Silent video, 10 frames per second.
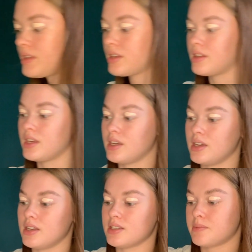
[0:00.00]

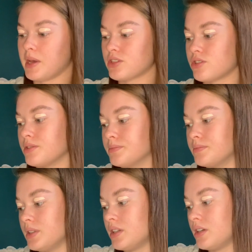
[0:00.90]
the Spectrum
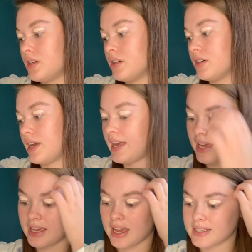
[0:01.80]

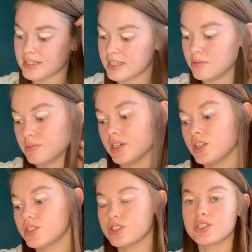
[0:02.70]
A18
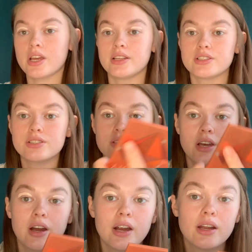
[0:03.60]
brush and just
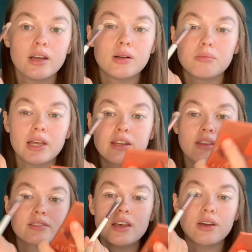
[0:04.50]
start blending
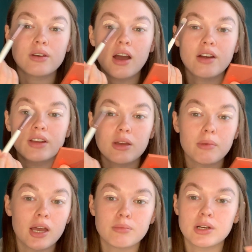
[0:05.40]
this out, carving out
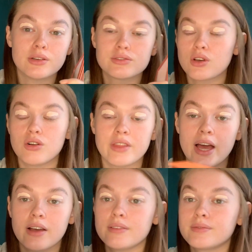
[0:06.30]
my eyebrows, all that.